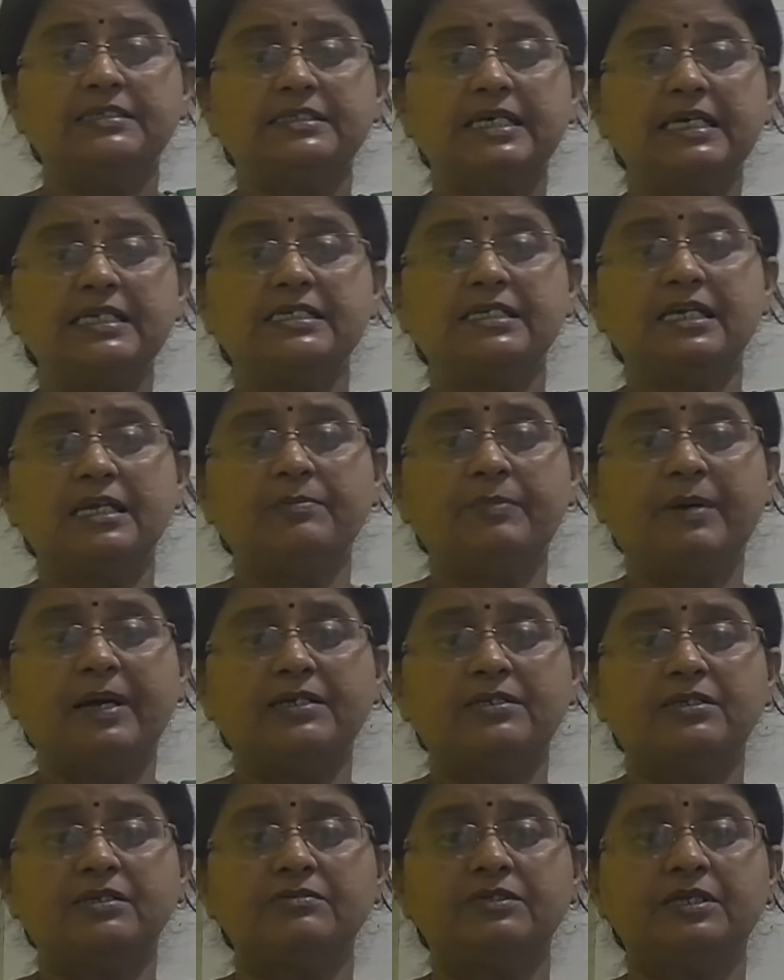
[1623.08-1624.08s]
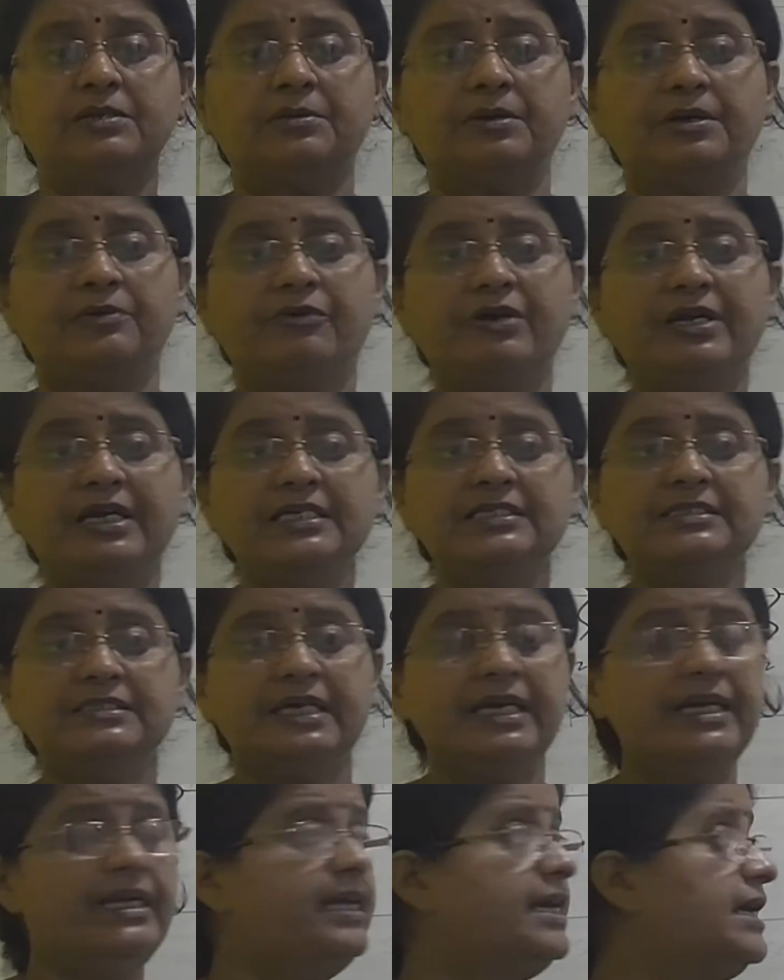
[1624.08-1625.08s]
central part of thick filament. What I
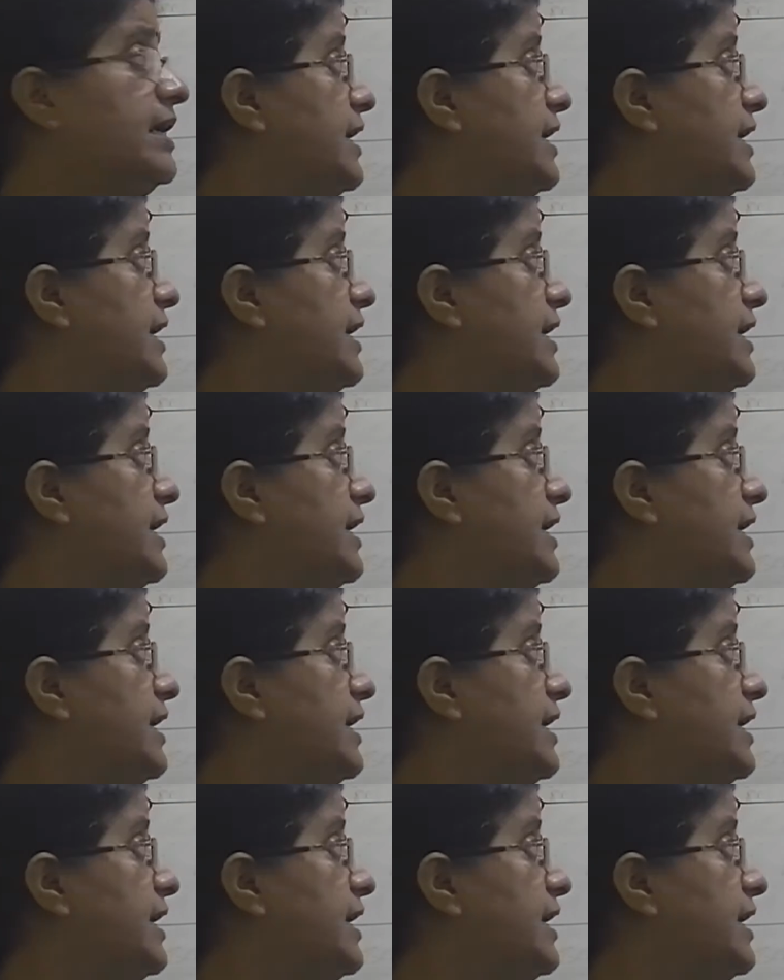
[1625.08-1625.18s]
said,